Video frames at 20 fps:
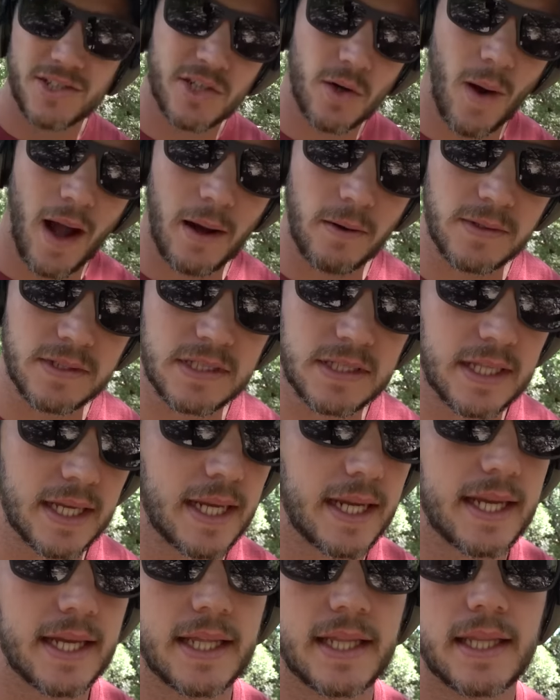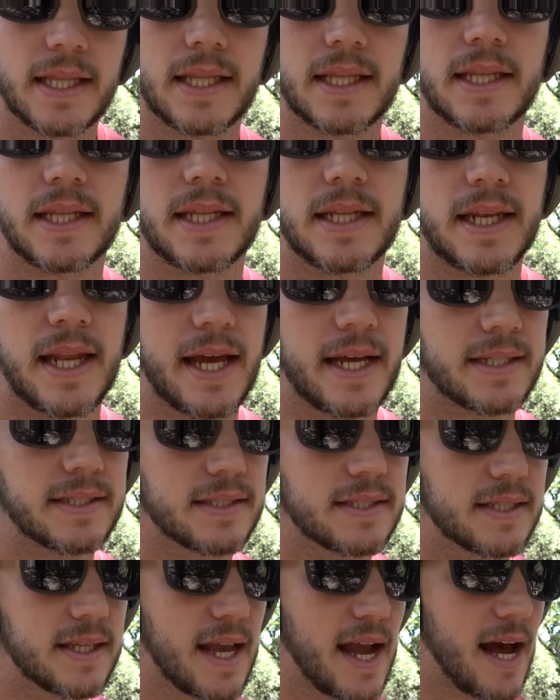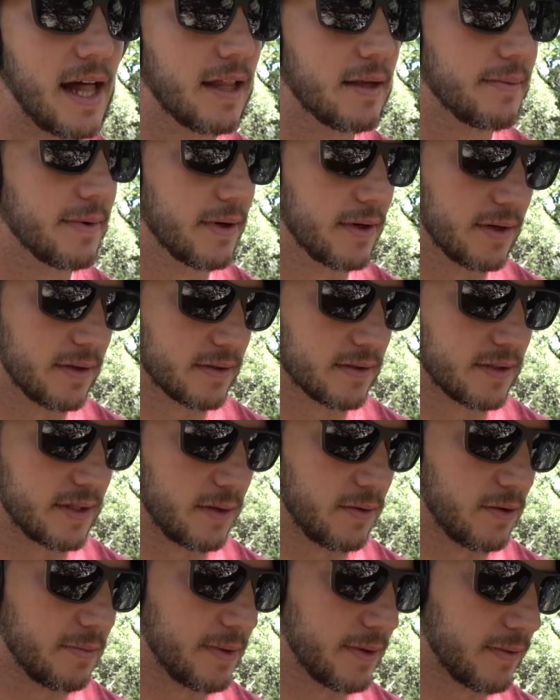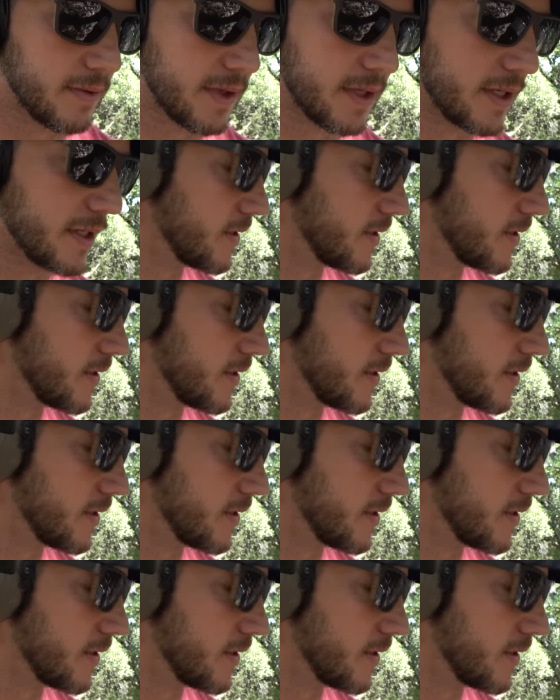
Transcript: So I was thinking the next caliber that would be really